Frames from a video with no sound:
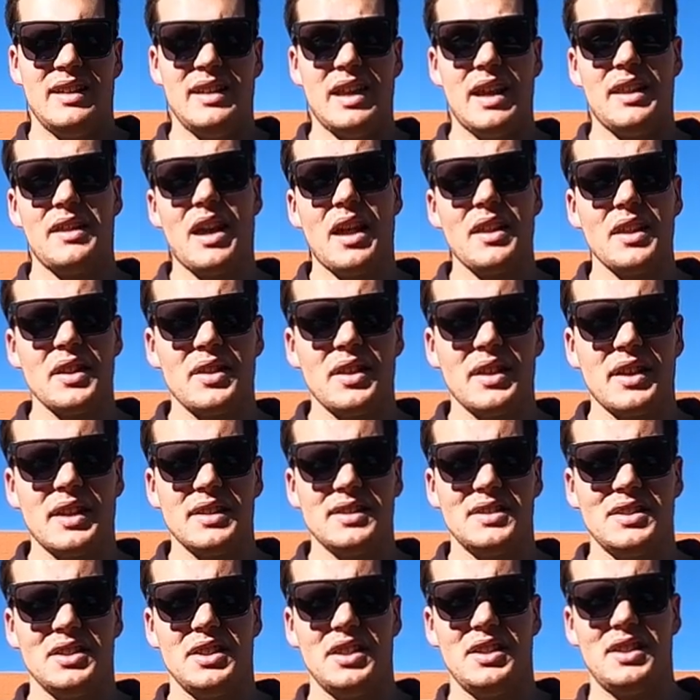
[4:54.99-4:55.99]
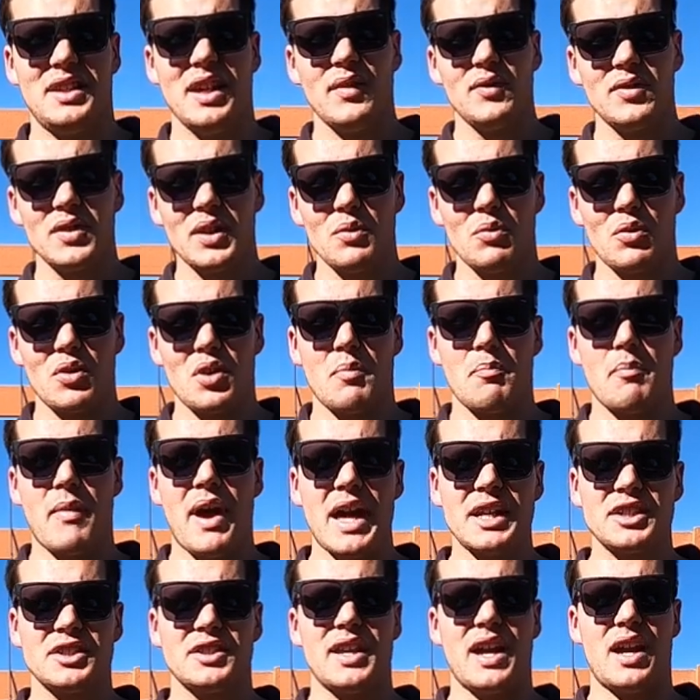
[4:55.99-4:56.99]
Now, the other thing is, you definitely want to
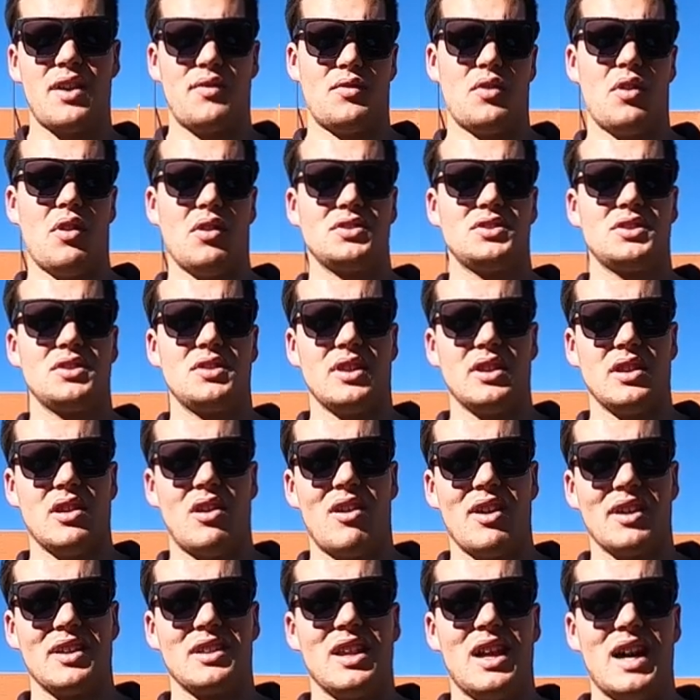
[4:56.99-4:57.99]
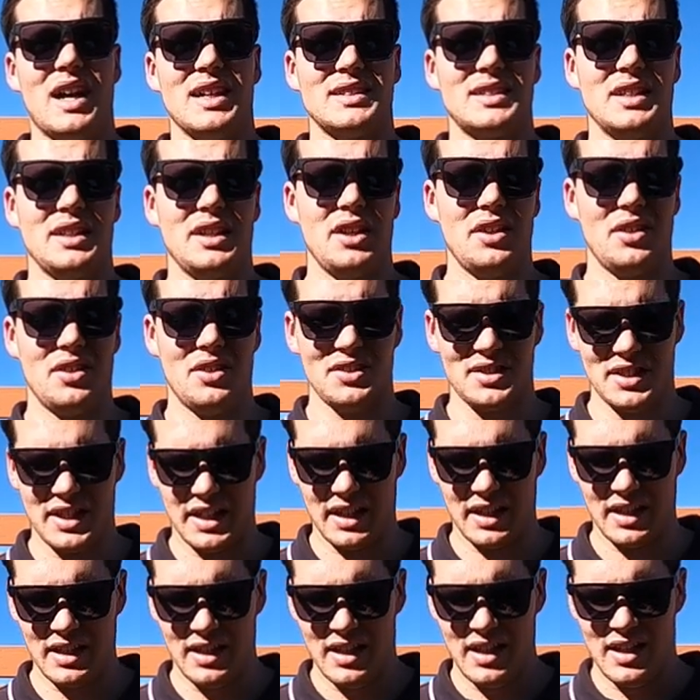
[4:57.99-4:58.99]
match that rod to the line class that you're
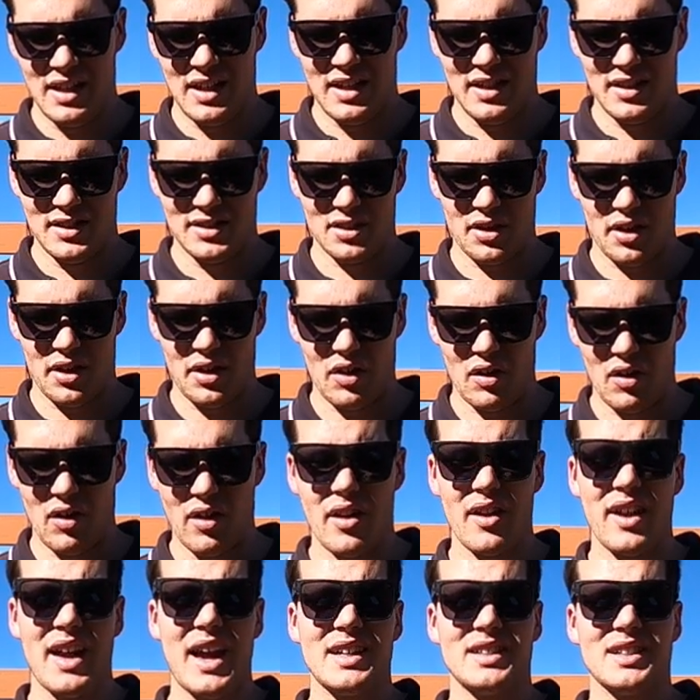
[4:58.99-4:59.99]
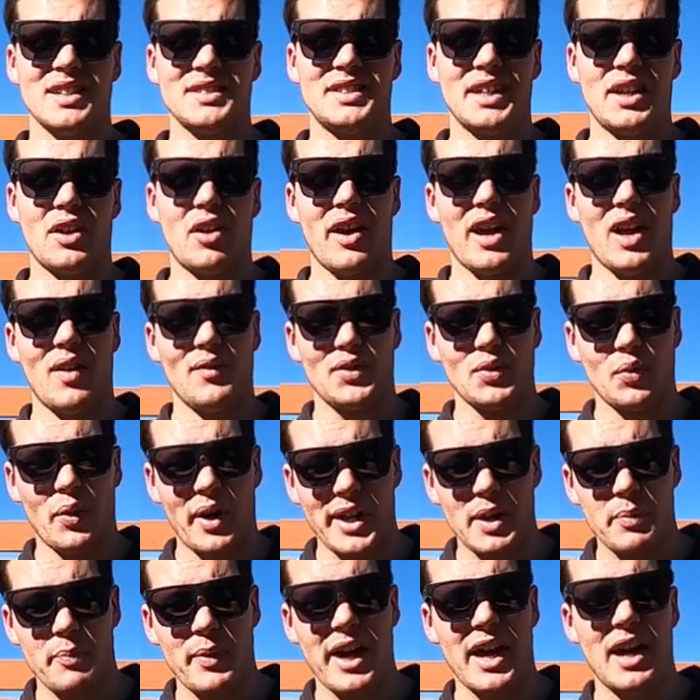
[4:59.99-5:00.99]
using. So As I said, I have
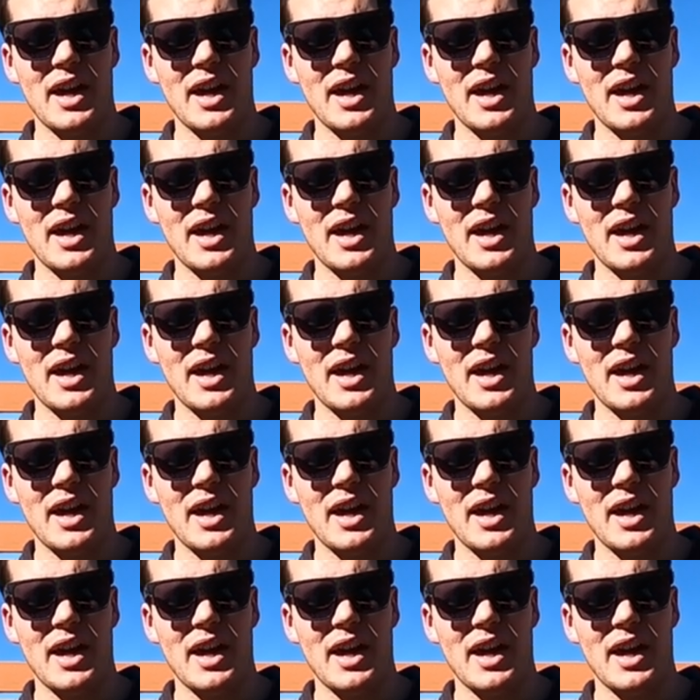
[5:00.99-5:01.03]
20